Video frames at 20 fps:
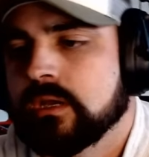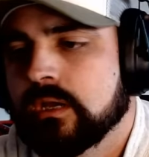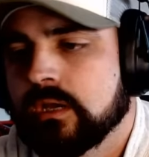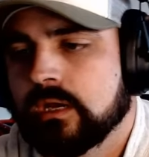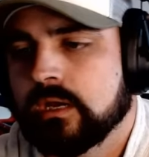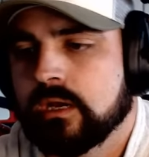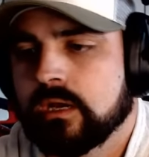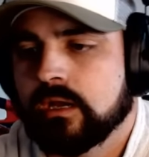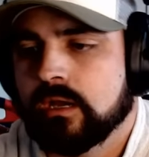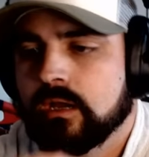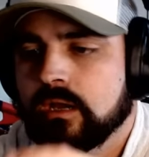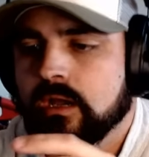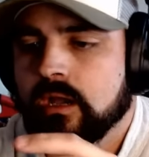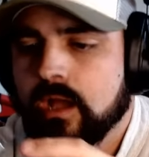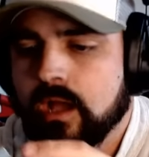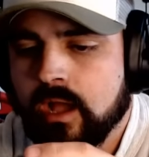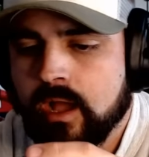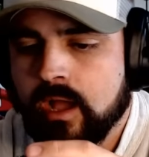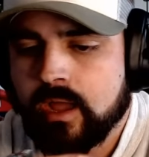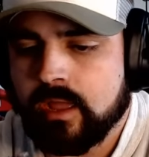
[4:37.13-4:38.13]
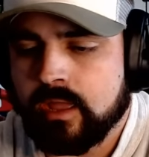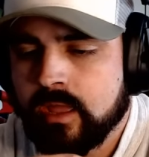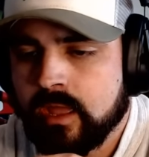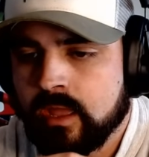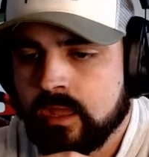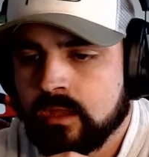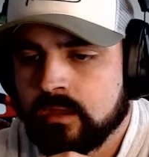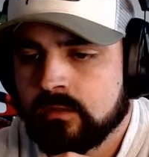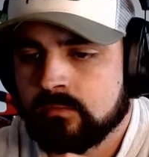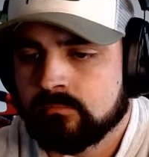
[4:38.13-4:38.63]
I
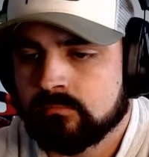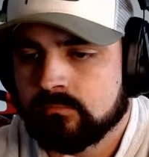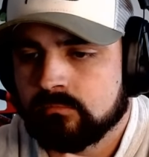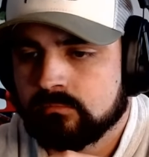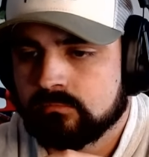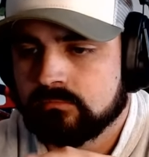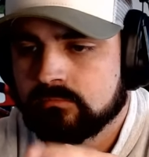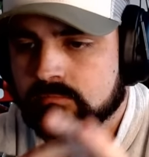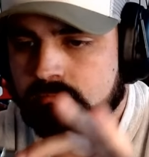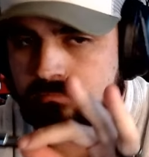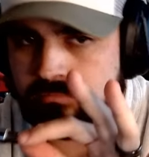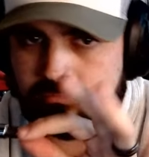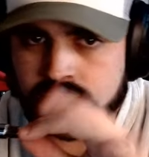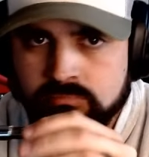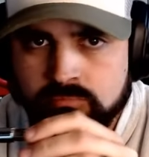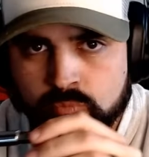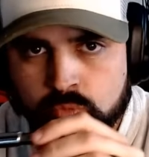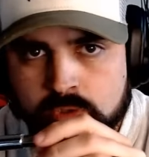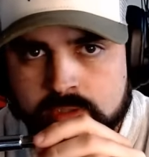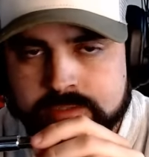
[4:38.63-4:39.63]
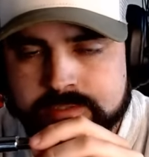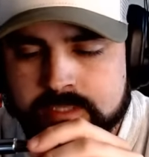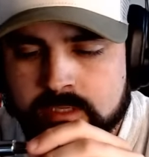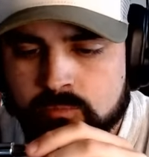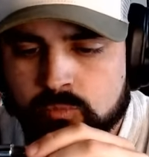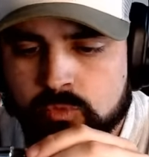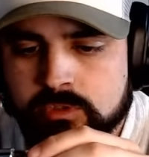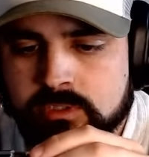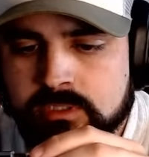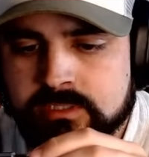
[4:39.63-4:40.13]
am what
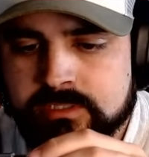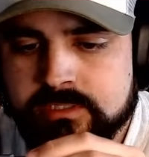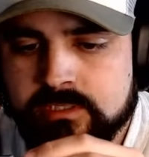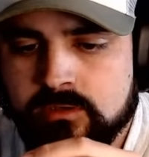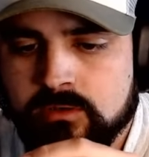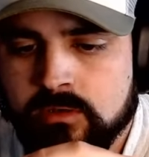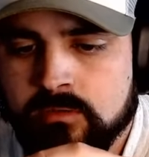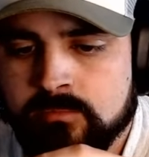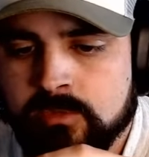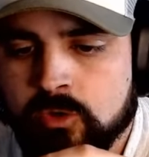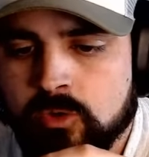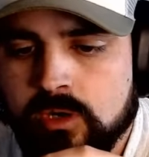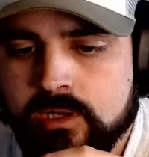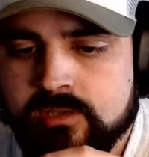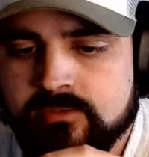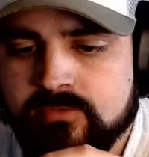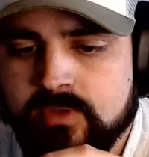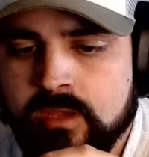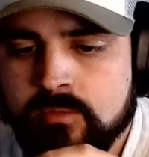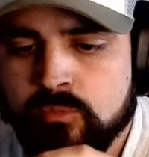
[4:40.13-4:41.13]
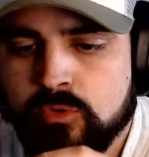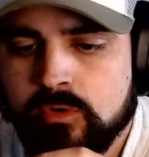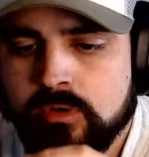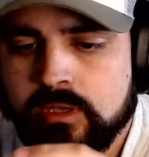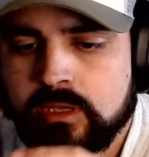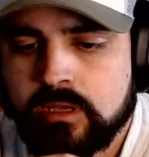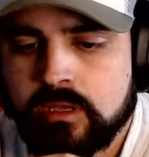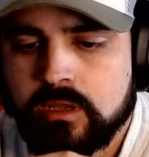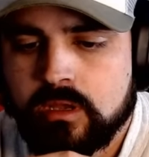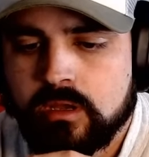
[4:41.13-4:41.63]
some would consider a Milwaukee
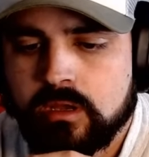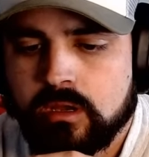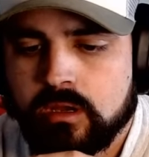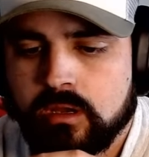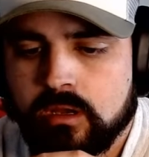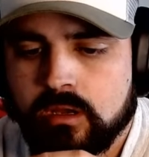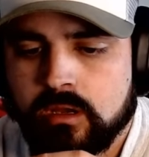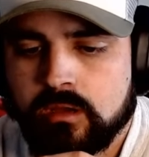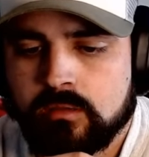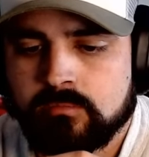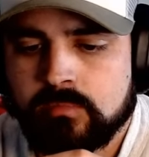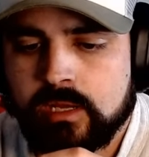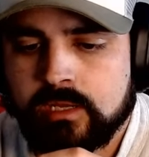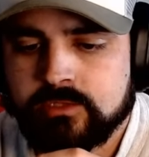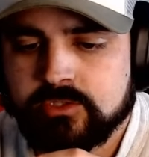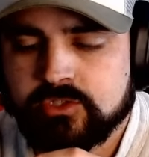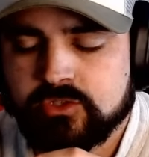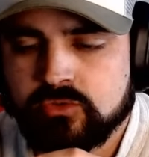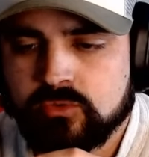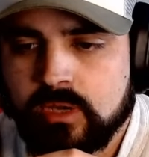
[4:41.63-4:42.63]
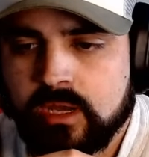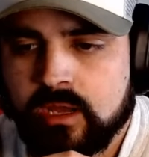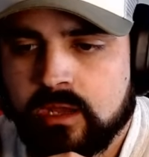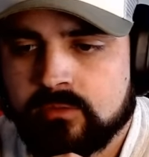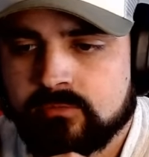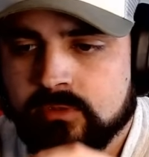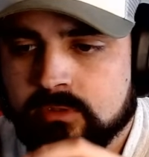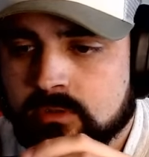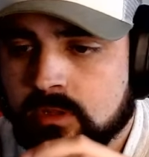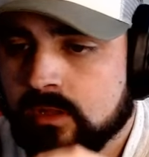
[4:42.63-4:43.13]
fanboy. I do
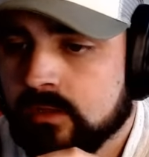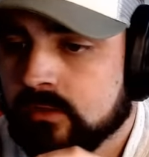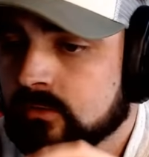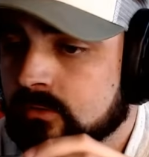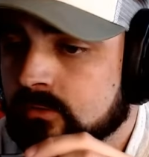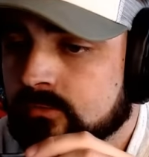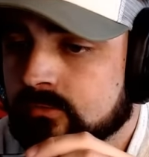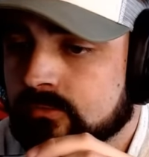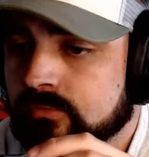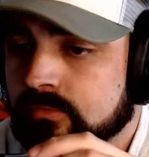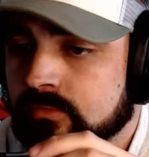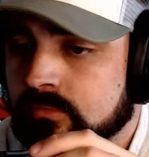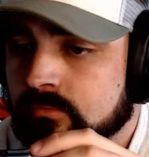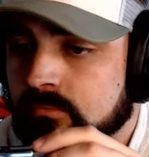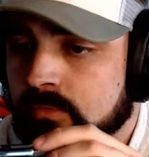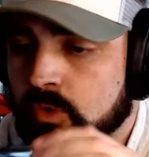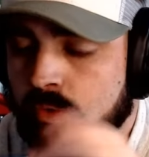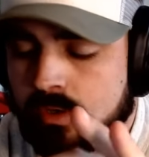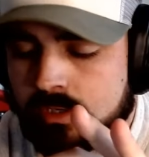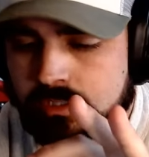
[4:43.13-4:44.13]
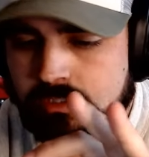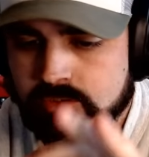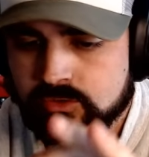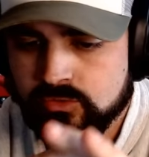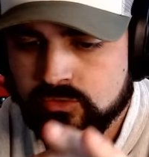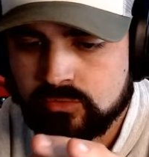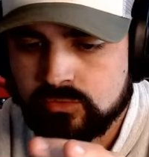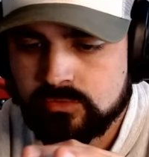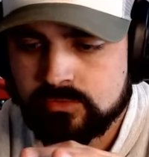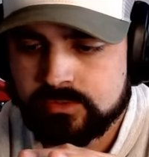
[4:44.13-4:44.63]
have a lot of Milwaukee
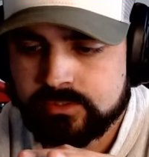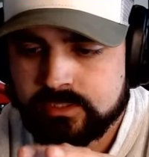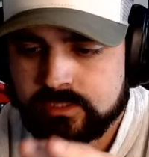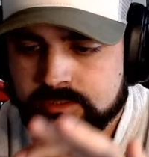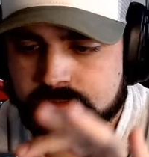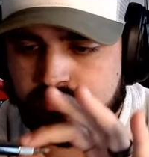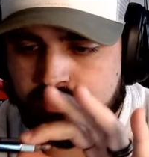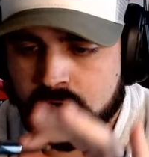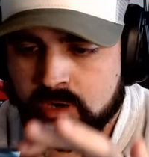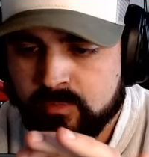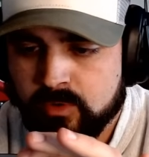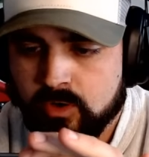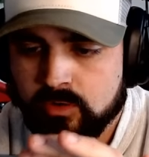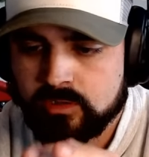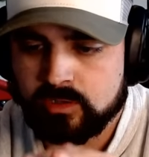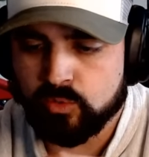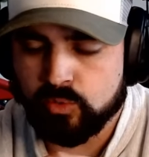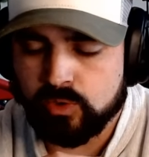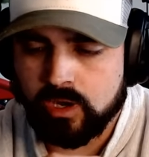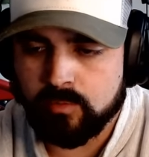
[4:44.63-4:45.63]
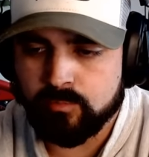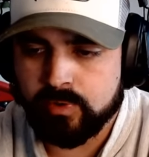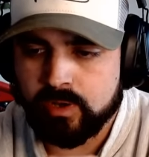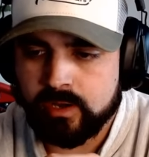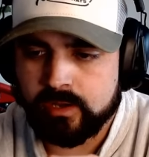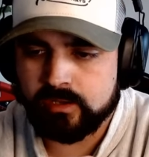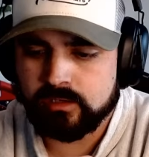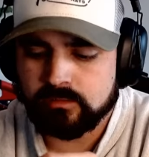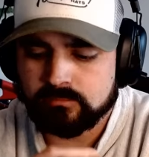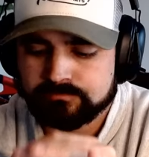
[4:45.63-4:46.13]
tools. That's primarily what I
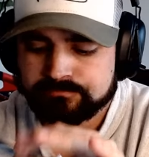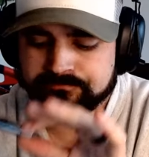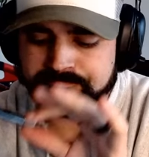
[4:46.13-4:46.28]
buy.